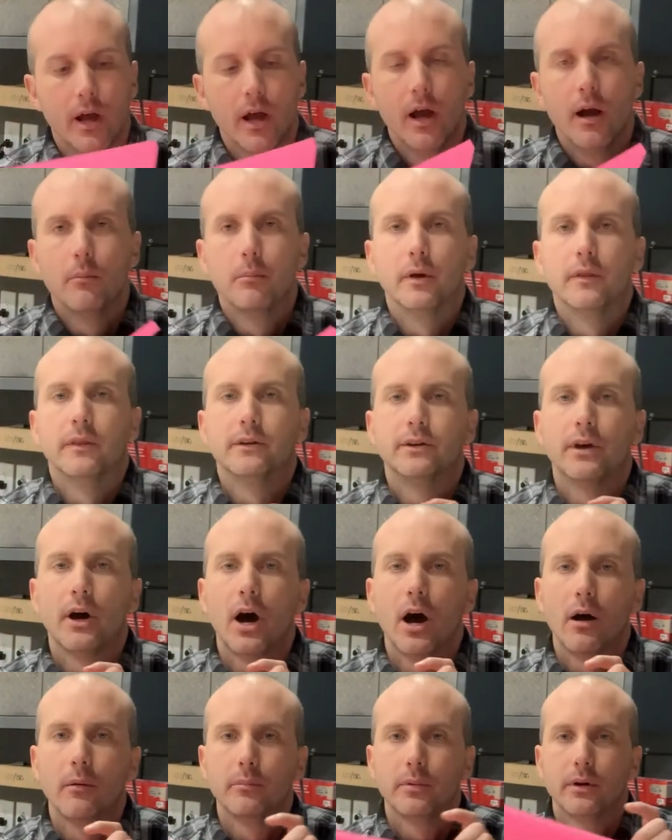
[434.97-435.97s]
but the
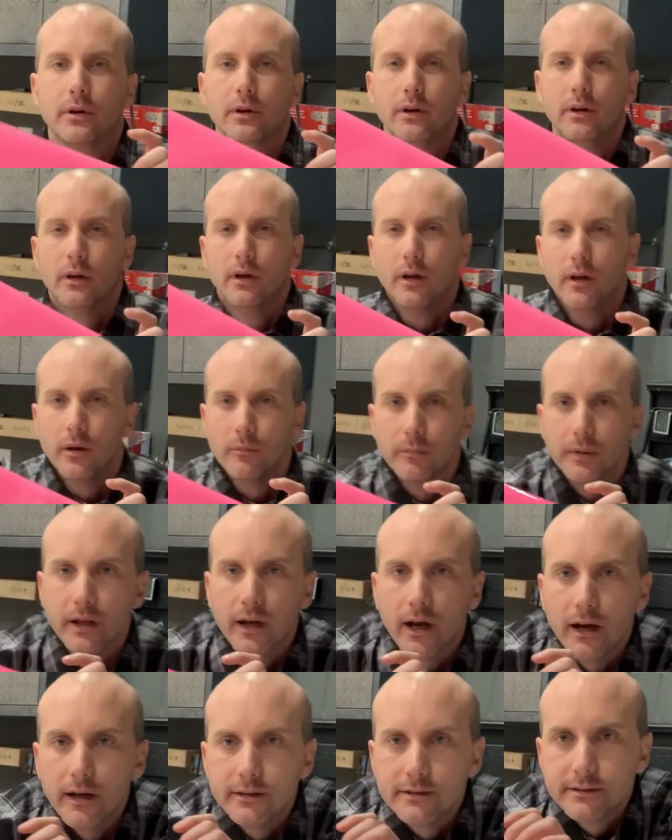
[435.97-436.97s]
top,
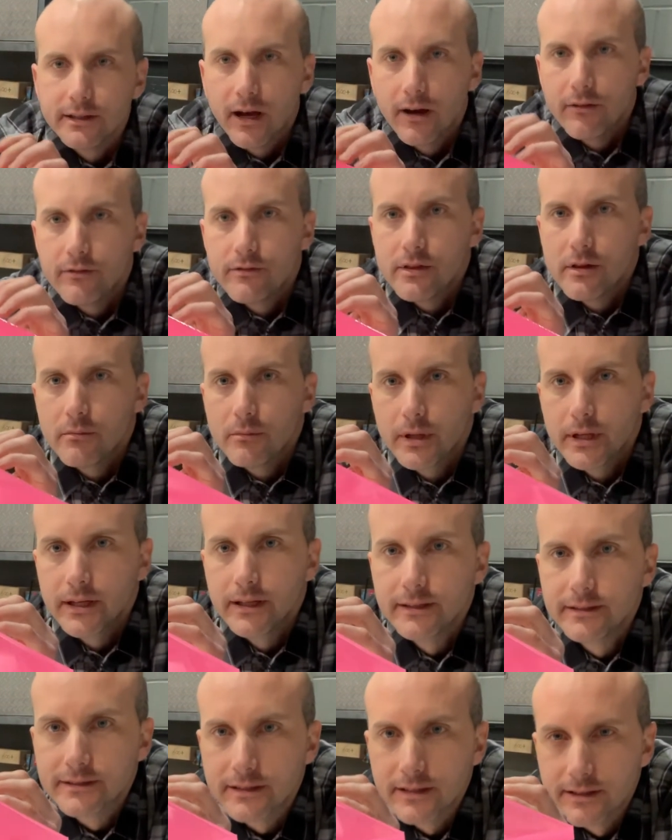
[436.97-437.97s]
because of the
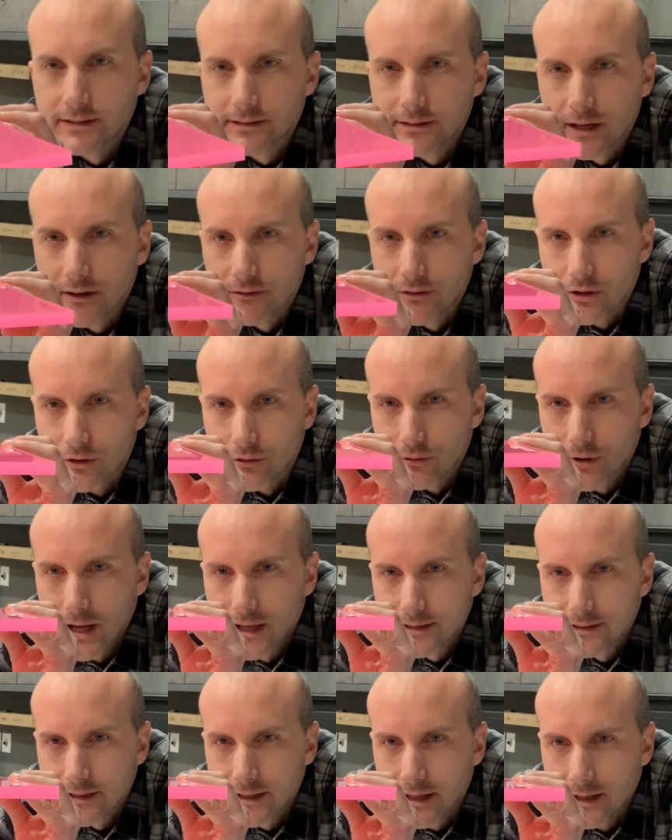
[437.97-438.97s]
meniscus of the
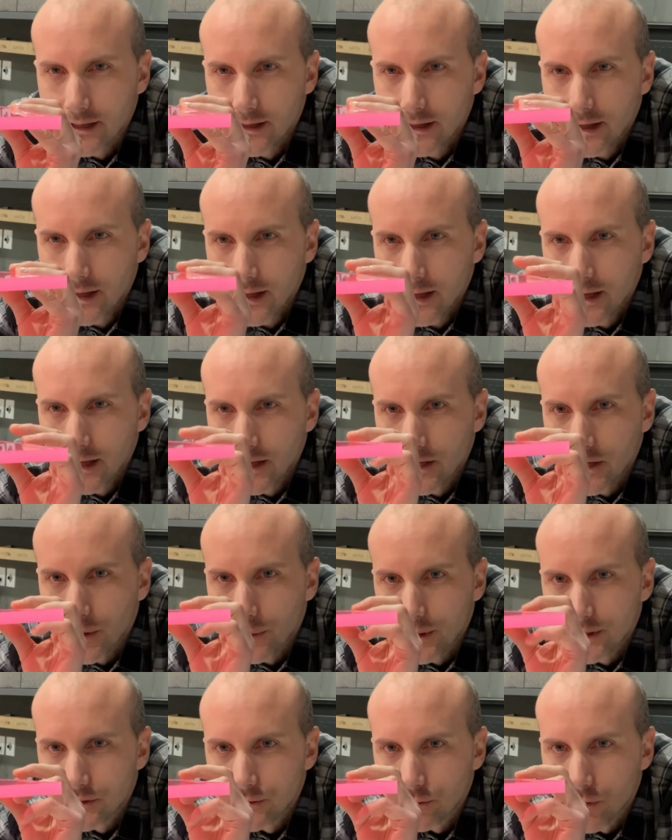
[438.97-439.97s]
resin, you know,
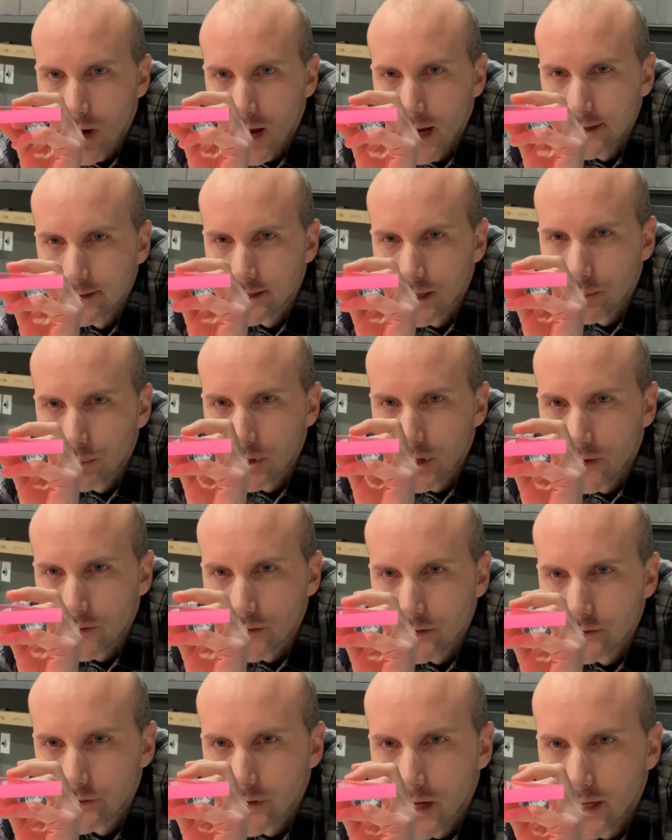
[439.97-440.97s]
it's rised up along
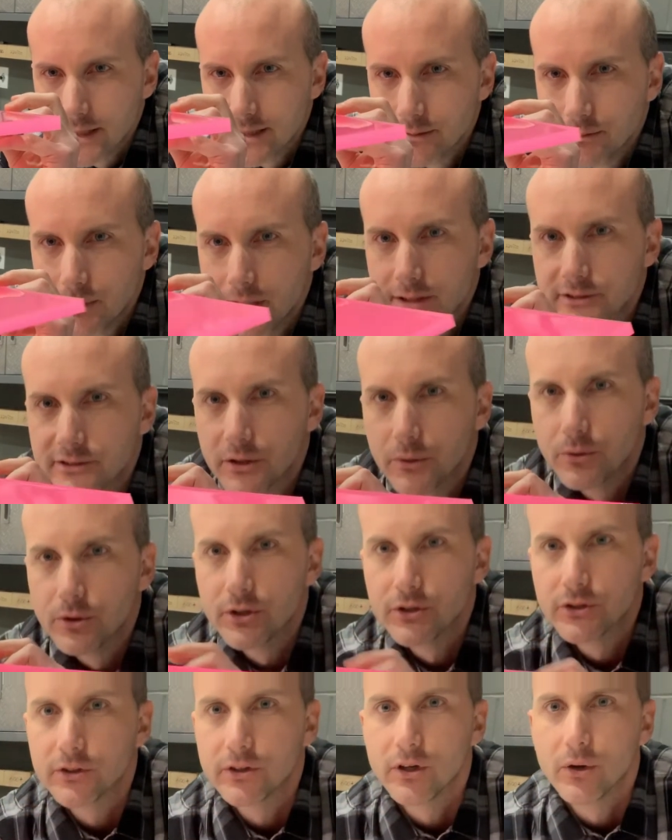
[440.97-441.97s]
the sides a bit, so we're
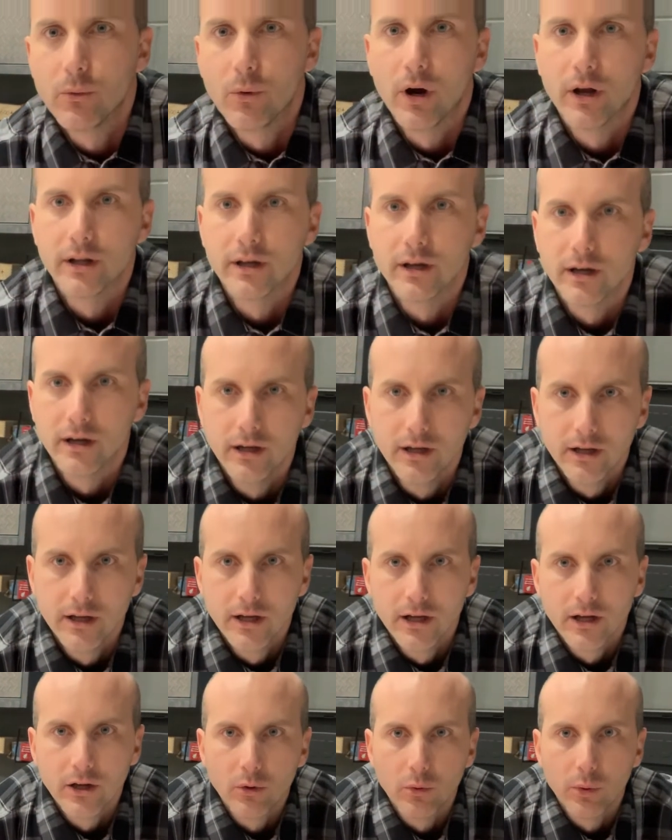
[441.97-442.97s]
just going to want to
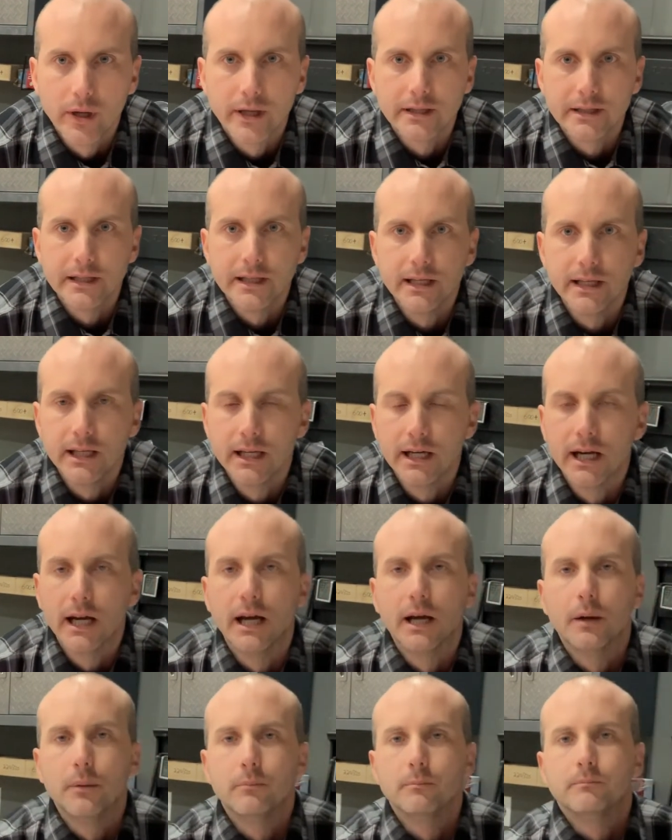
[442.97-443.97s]
quickly
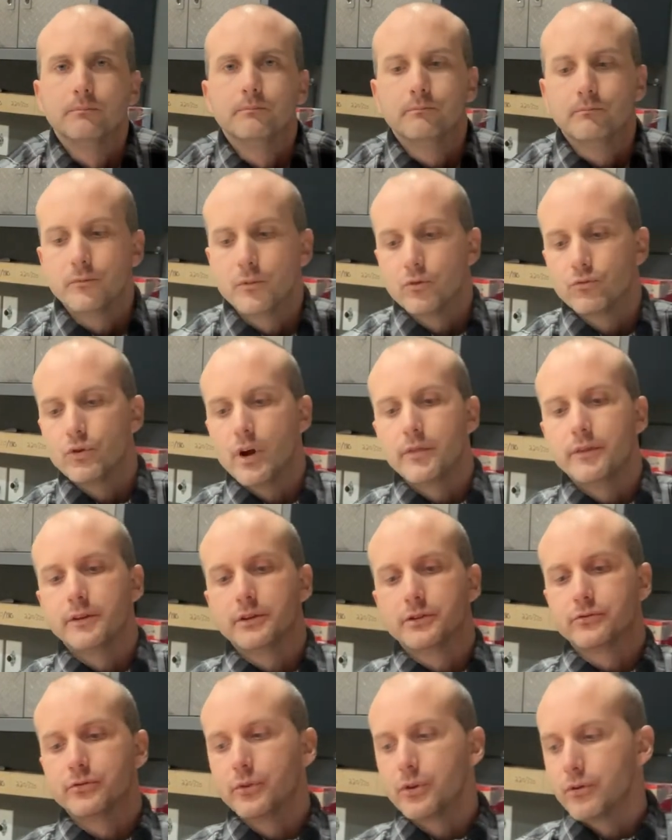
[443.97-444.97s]
run
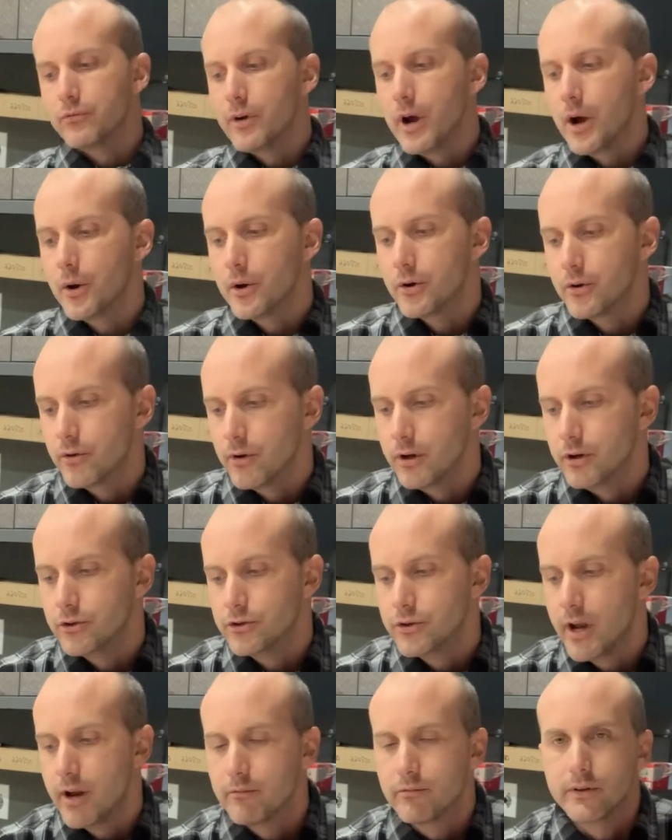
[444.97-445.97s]
this through the router and
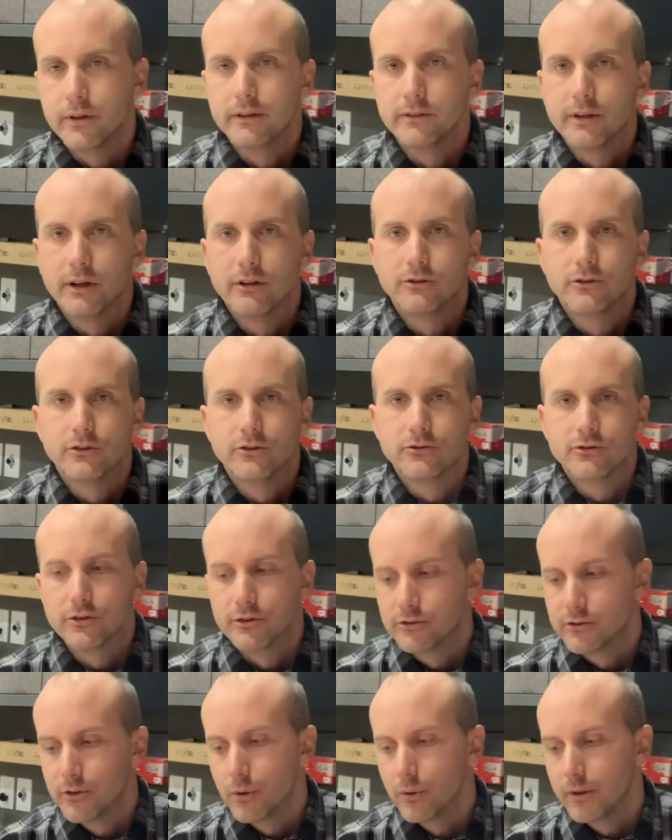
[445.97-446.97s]
chamfer these edges
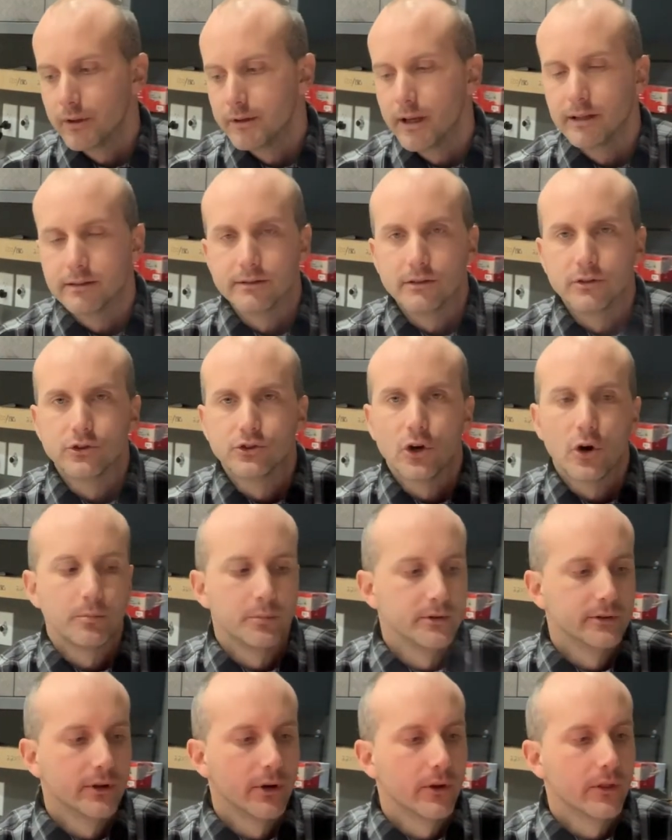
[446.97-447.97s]
just so it takes the
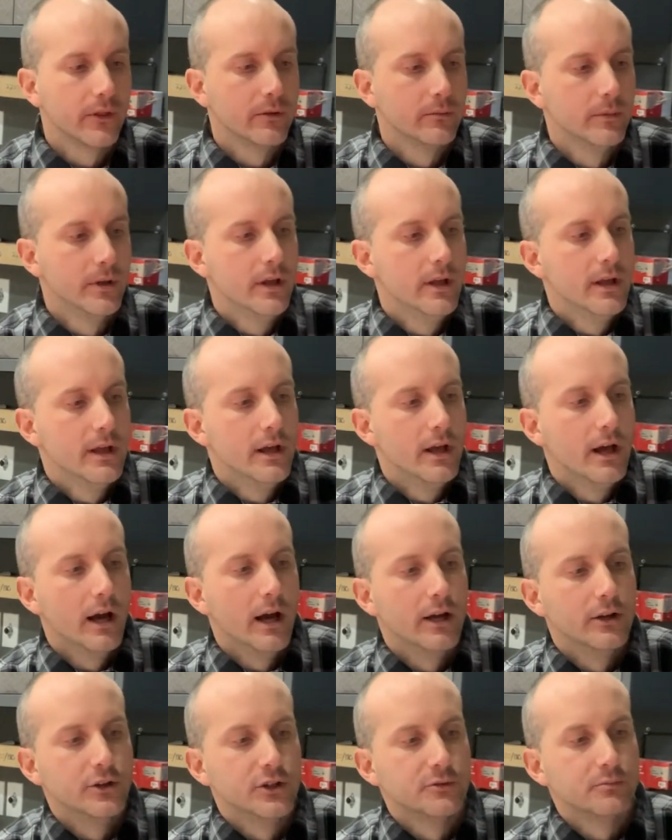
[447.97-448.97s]
sharpness out of them.
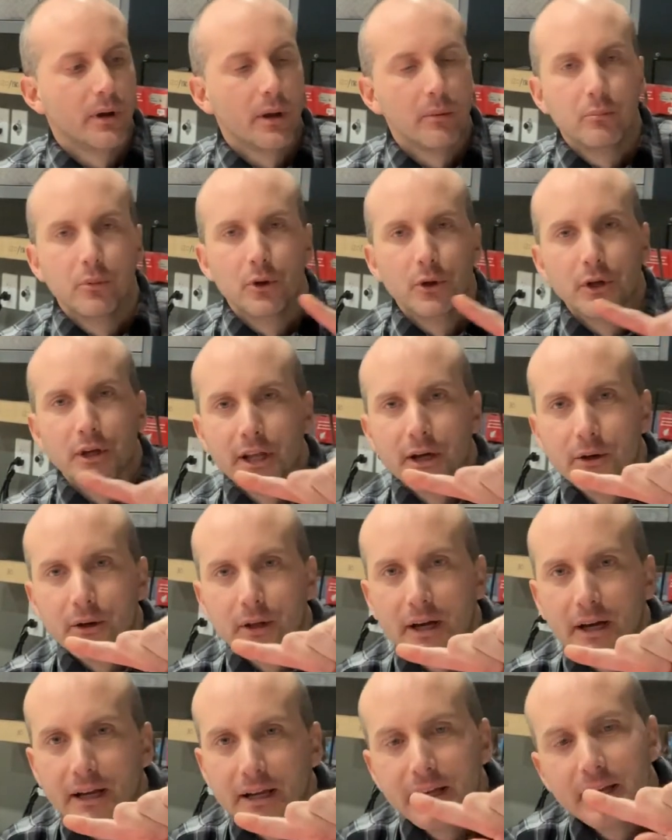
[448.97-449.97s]
Just by pulling it out,
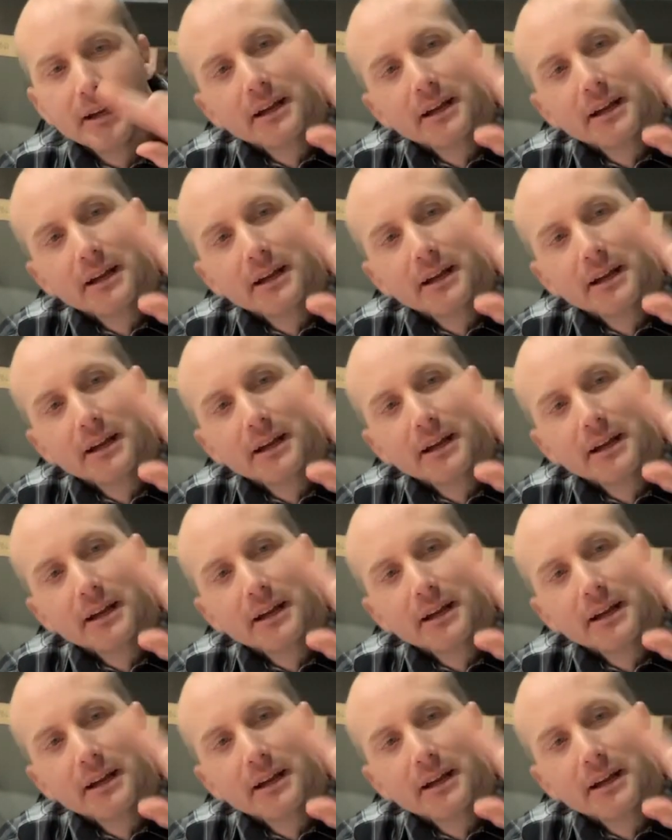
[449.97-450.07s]
I